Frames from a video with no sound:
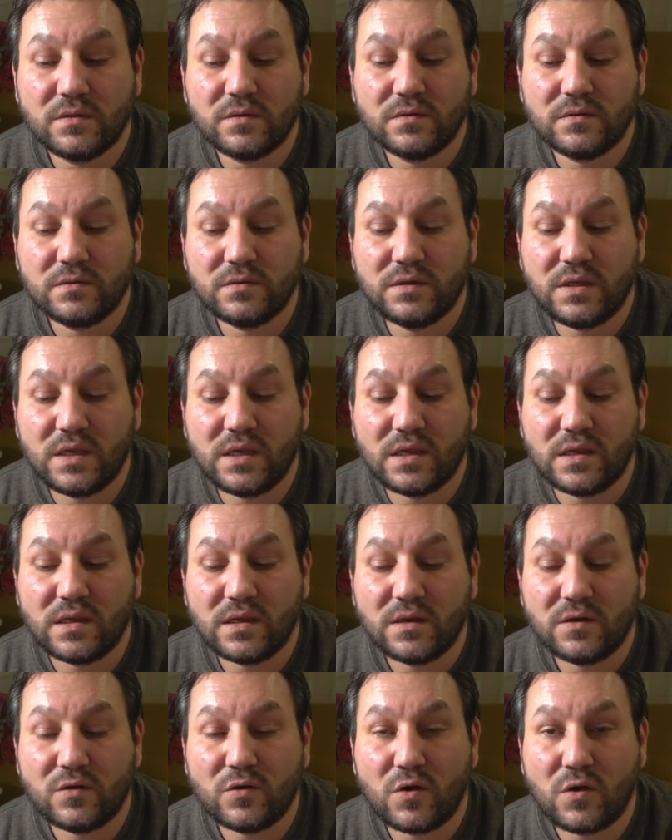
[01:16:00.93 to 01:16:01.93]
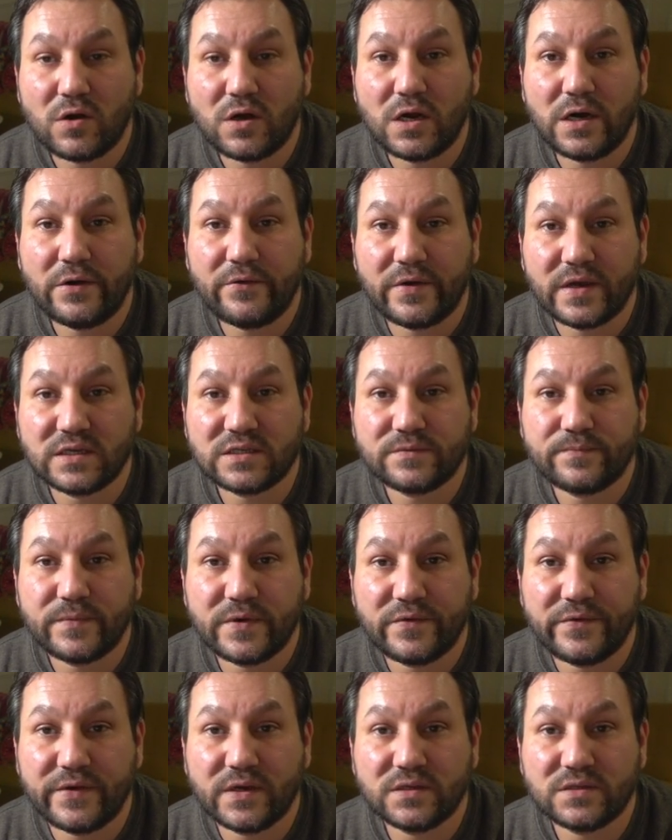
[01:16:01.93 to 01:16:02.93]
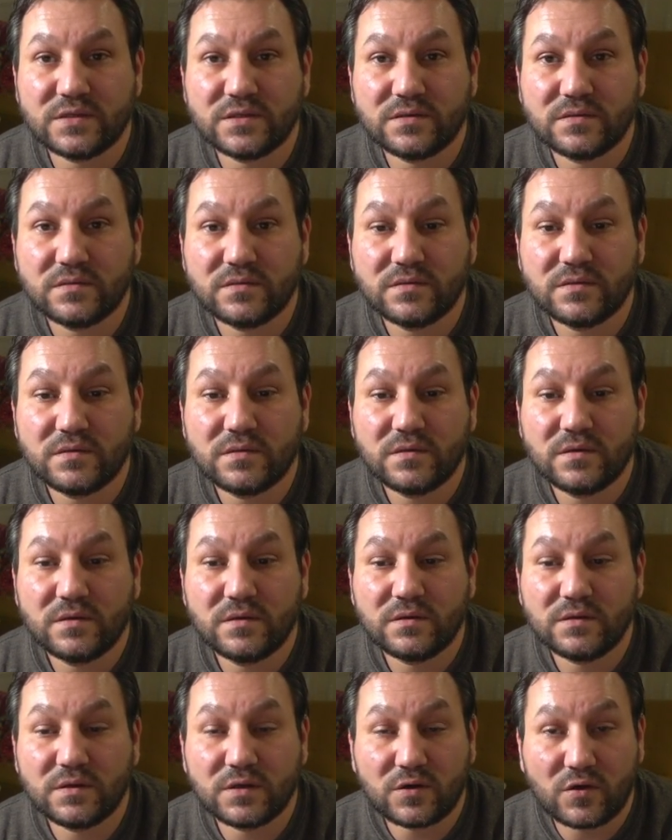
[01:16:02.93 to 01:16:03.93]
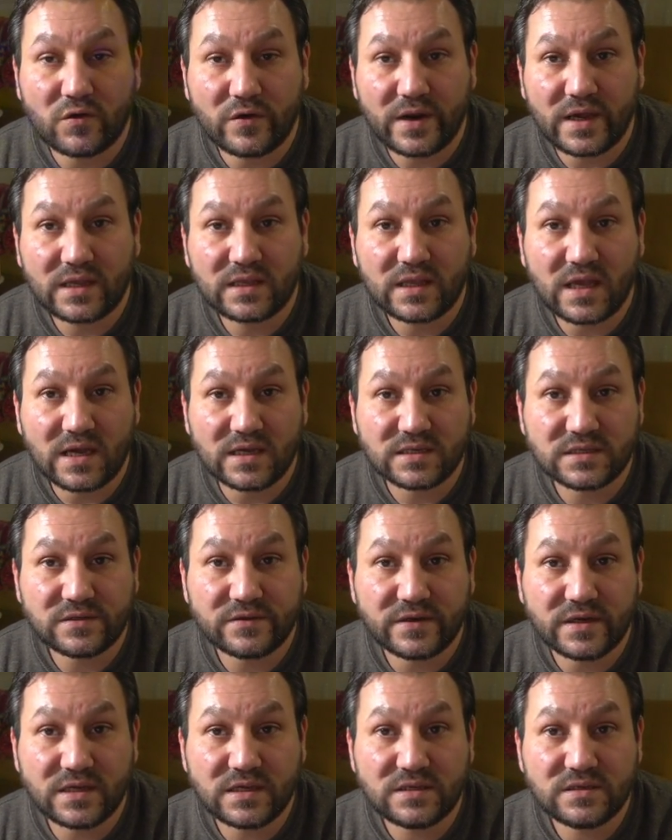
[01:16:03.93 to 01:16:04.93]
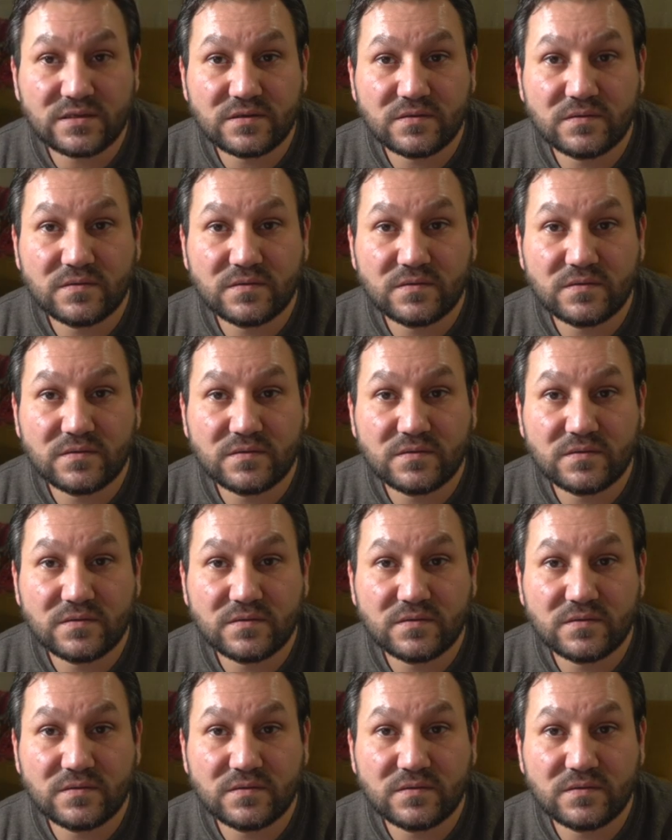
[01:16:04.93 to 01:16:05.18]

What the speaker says: D. Longer rest periods. The correct answer is